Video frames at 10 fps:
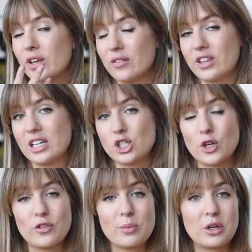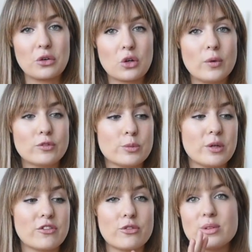of the issue of them being
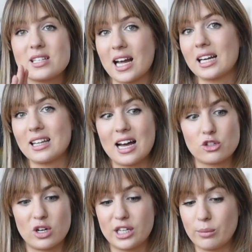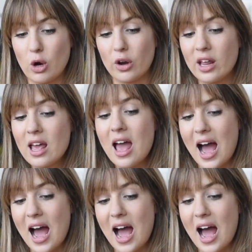uncomfortable from the second that I tried them on,